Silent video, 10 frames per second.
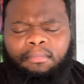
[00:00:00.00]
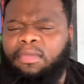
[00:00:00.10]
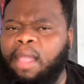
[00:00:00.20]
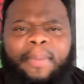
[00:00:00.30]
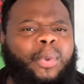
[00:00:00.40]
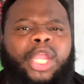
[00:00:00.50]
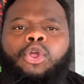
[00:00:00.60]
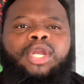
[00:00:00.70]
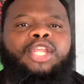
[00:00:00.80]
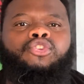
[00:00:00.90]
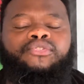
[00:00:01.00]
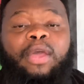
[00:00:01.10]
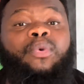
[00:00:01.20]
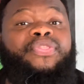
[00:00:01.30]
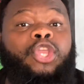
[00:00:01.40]
but we can only do
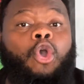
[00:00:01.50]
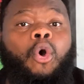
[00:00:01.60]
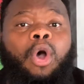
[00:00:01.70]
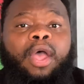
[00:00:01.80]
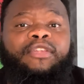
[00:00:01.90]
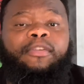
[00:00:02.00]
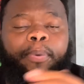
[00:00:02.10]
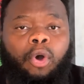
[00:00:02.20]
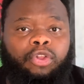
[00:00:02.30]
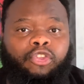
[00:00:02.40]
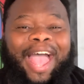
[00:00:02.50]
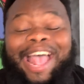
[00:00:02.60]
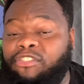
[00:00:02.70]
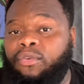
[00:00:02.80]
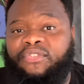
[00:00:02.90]
that with your support. So
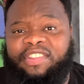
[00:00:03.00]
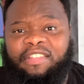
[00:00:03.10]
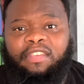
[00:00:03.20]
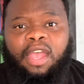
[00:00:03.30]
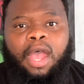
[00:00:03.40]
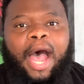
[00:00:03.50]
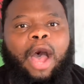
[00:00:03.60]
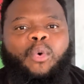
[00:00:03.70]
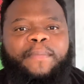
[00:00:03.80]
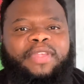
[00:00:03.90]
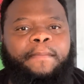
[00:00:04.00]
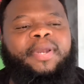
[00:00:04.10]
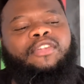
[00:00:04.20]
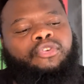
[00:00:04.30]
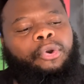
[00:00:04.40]
as you visit our website,
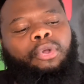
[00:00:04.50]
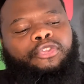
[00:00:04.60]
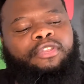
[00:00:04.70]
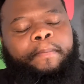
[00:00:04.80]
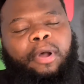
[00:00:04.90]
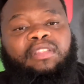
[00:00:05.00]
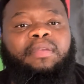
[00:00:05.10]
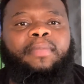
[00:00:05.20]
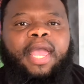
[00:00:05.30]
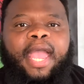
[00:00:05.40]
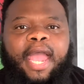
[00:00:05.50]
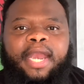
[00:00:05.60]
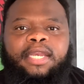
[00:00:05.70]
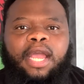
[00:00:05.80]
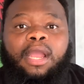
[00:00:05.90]
please scroll to the bottom
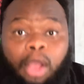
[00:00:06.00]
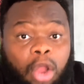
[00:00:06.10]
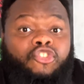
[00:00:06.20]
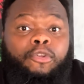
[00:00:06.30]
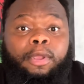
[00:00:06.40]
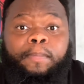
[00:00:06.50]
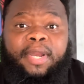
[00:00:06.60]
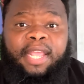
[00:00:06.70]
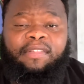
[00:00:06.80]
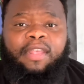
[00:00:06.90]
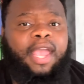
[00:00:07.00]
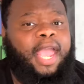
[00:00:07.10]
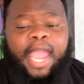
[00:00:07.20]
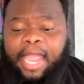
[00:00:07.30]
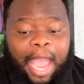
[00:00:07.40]
and contribute, please,
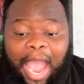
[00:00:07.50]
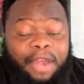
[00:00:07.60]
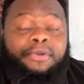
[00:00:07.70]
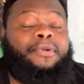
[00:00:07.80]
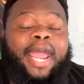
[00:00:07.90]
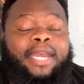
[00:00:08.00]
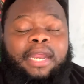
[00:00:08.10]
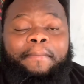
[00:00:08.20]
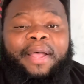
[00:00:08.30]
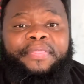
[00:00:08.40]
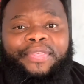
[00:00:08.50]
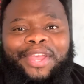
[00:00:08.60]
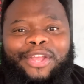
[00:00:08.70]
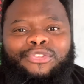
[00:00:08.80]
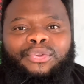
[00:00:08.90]
100 Rand a month
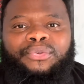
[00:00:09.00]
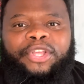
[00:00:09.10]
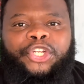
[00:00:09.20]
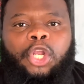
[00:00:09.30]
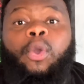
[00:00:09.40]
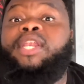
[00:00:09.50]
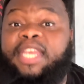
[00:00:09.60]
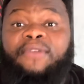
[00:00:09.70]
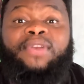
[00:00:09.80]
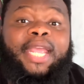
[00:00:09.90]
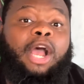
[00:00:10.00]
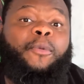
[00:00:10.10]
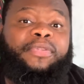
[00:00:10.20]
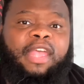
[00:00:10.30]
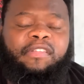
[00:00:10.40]
to the show. It definitely
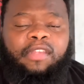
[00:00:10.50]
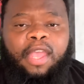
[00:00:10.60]
helps us